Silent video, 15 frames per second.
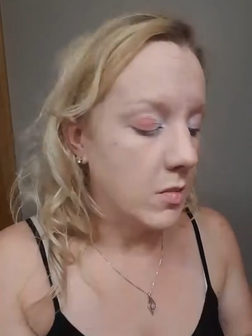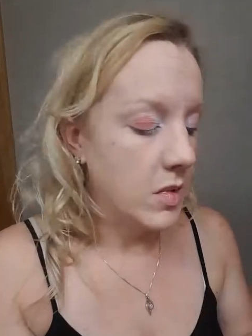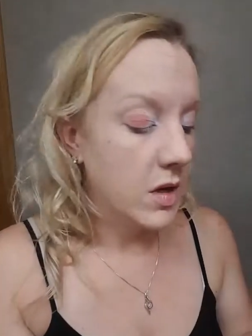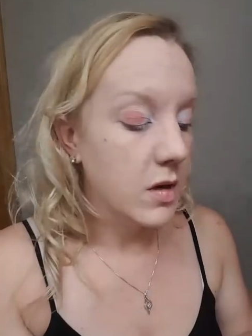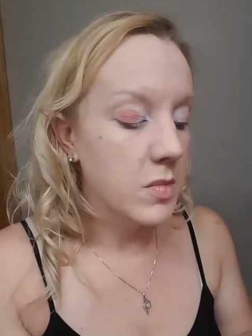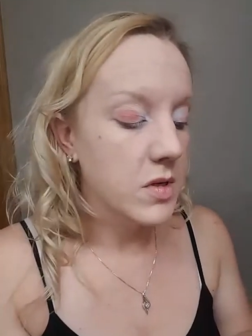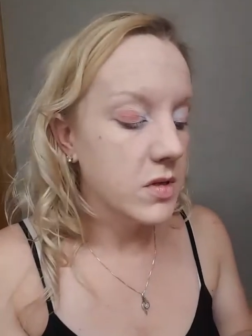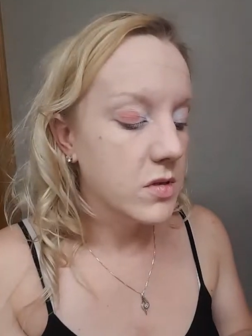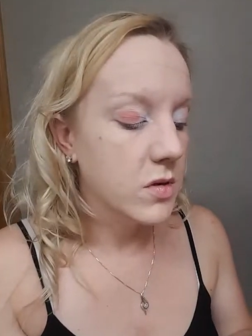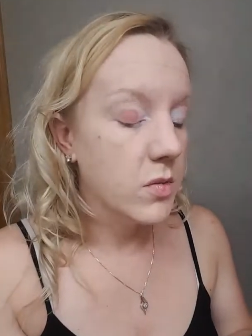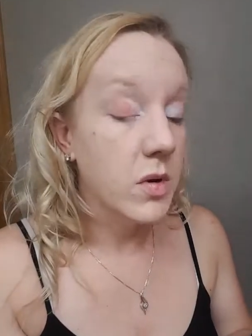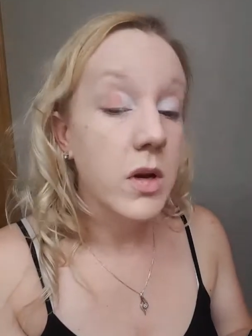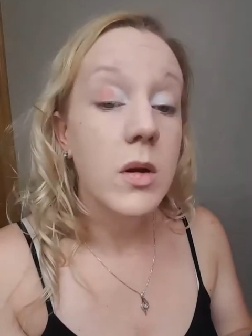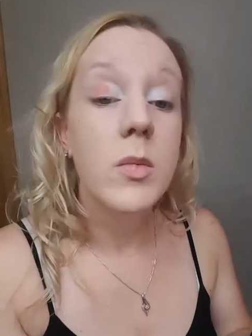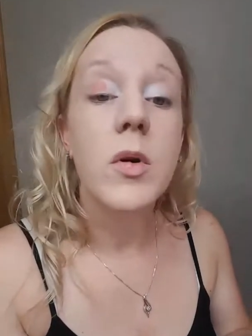I'm not going to be
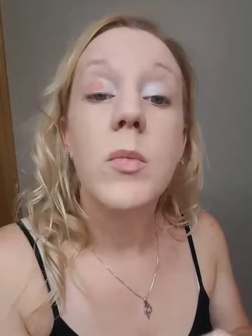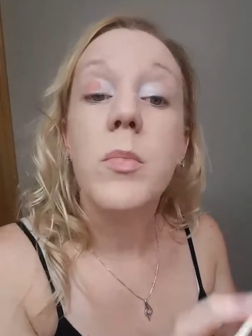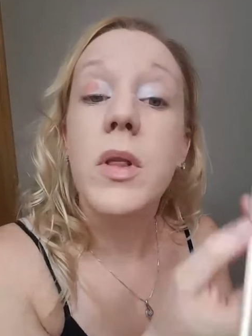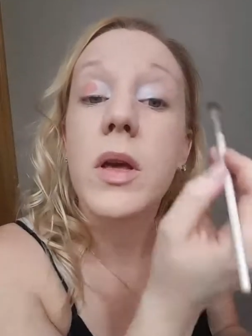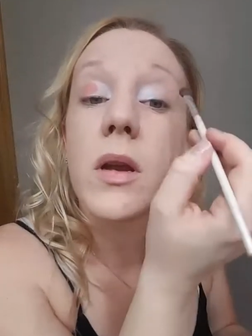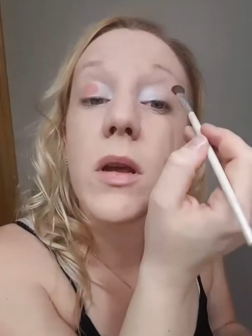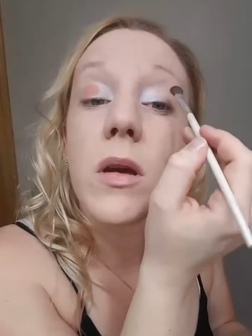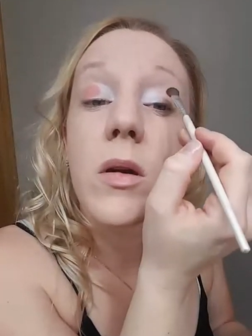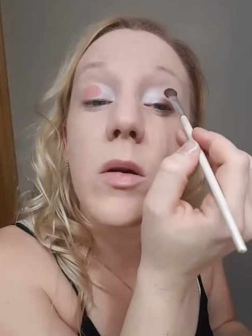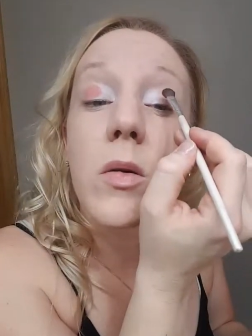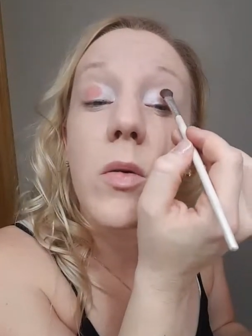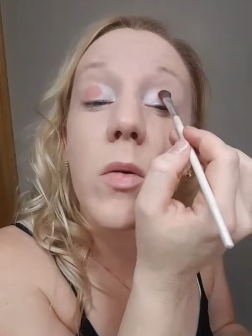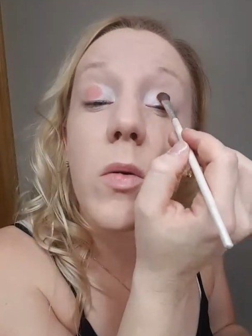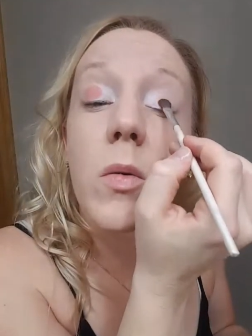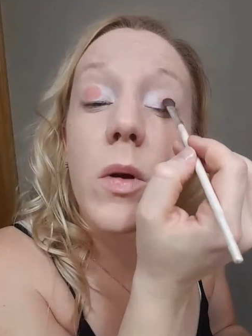so worried about blending
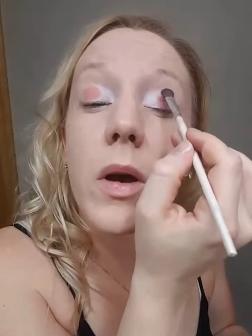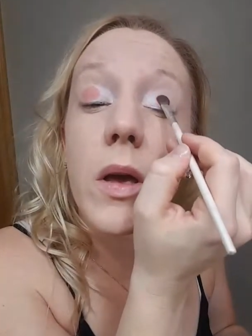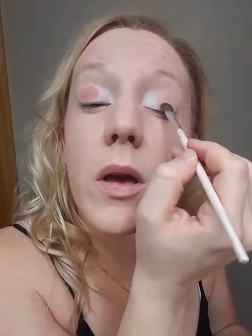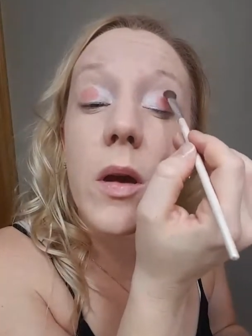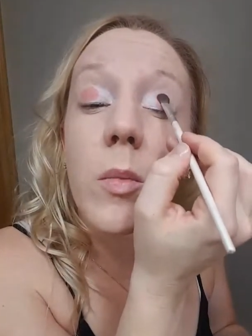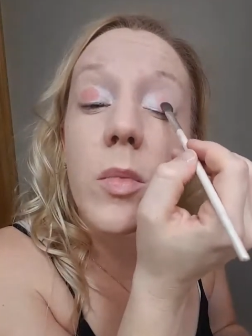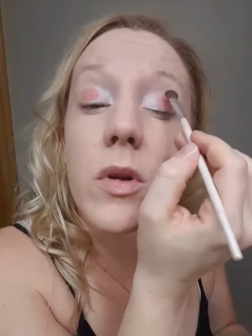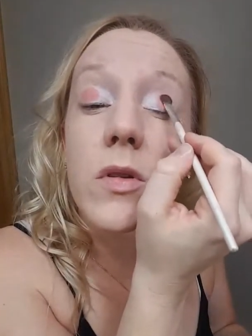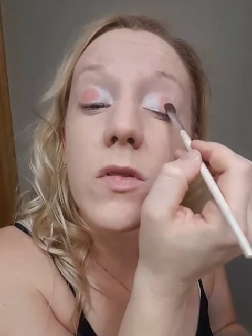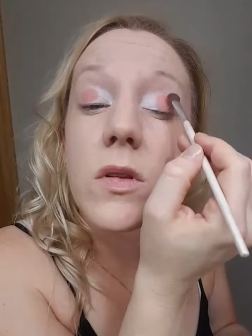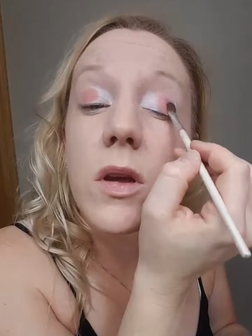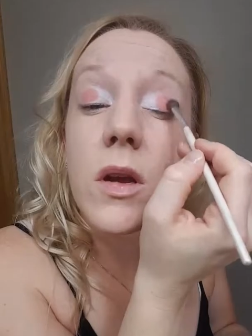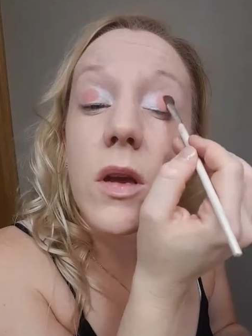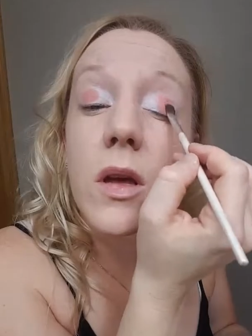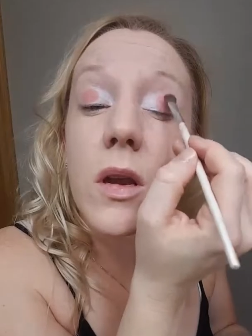quite yet, but
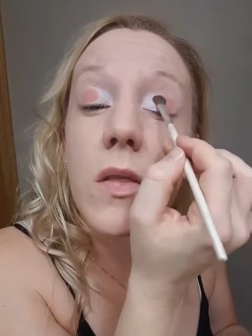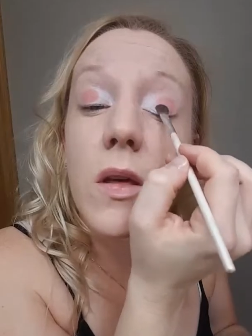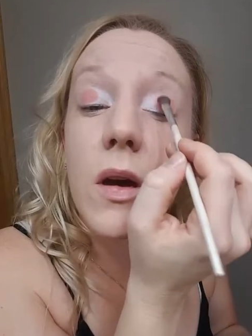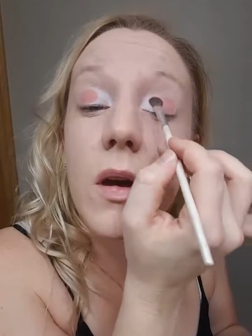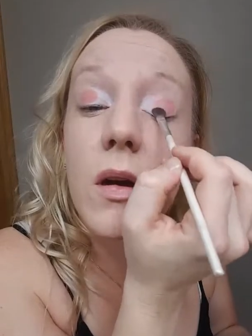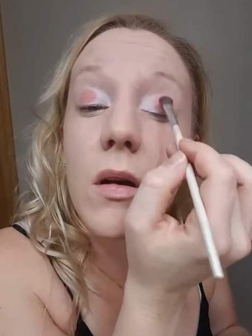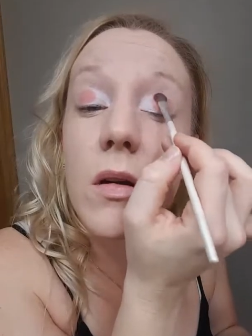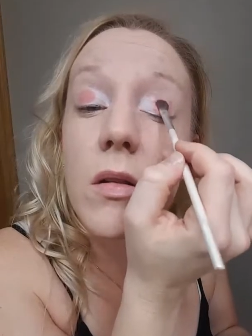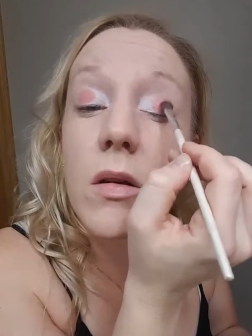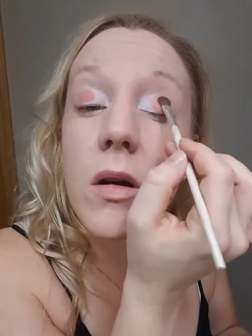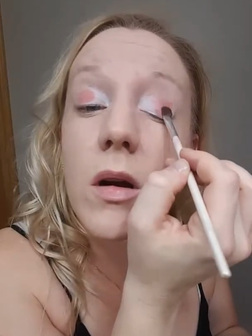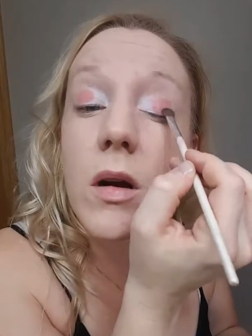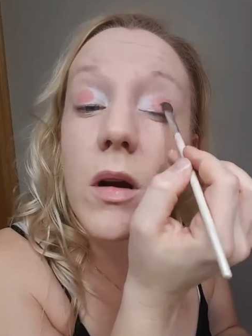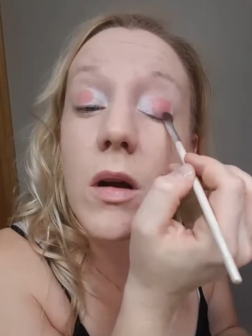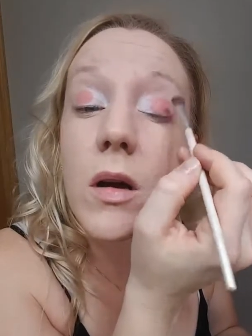just kind of getting that
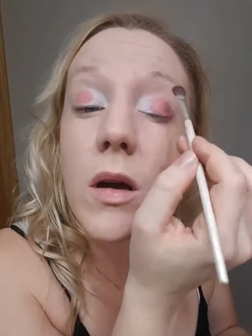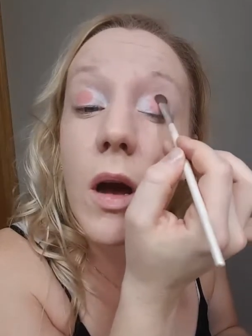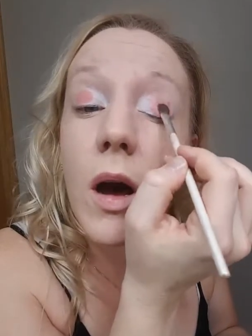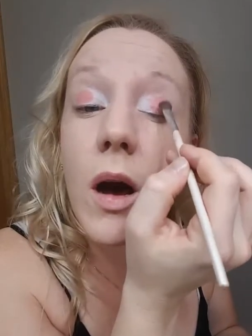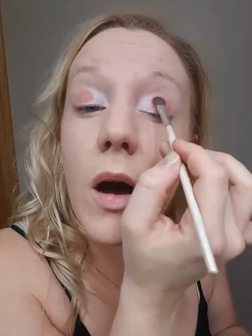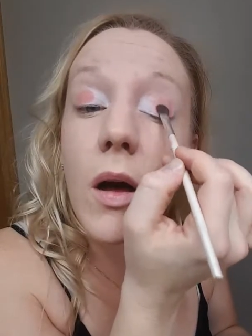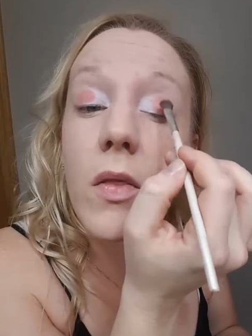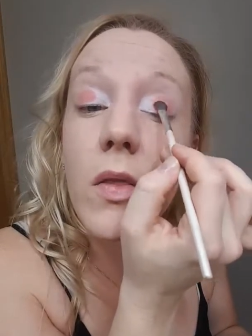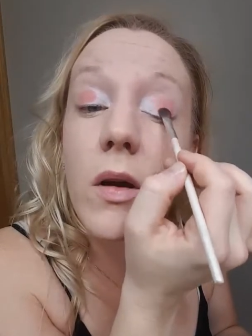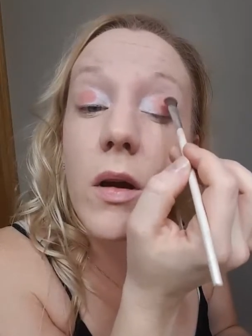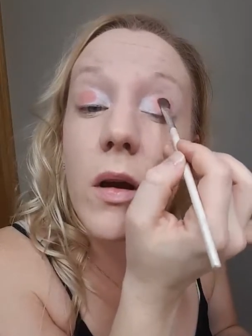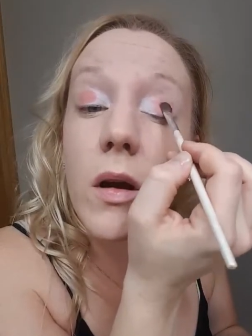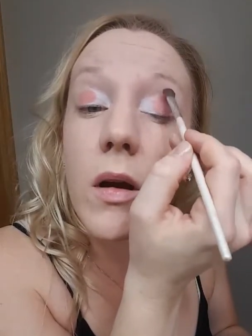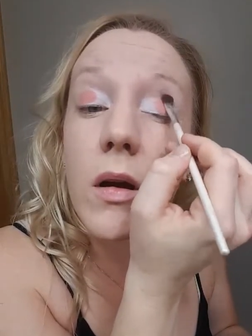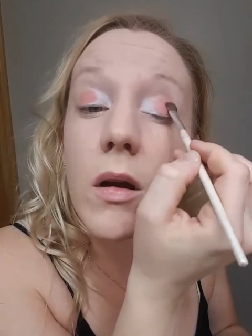color on
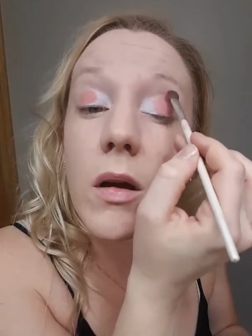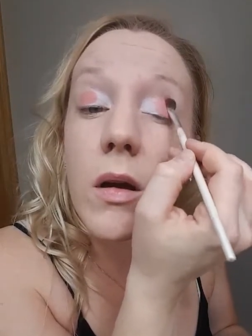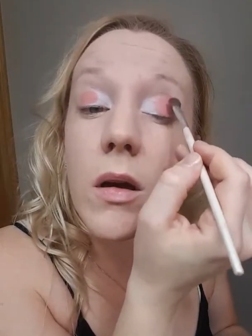there.